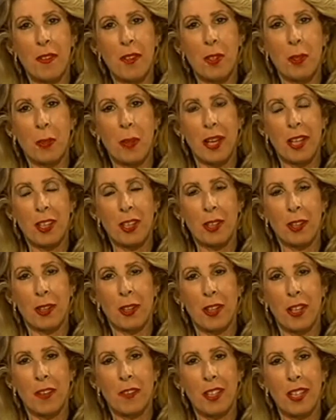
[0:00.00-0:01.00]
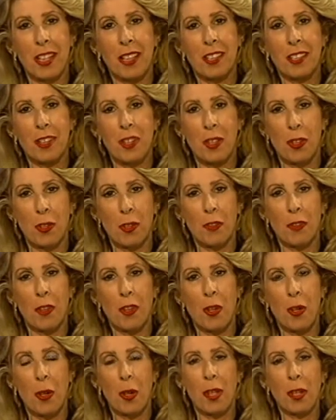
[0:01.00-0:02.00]
the director of the Institute
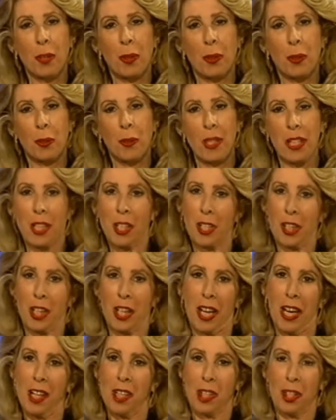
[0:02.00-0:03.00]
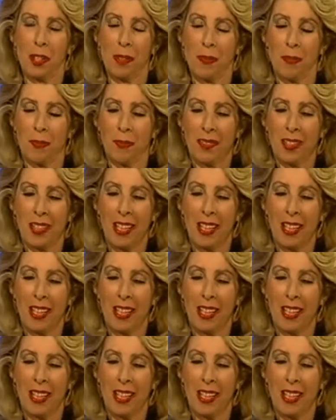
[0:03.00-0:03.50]
for Cortical Reeducation.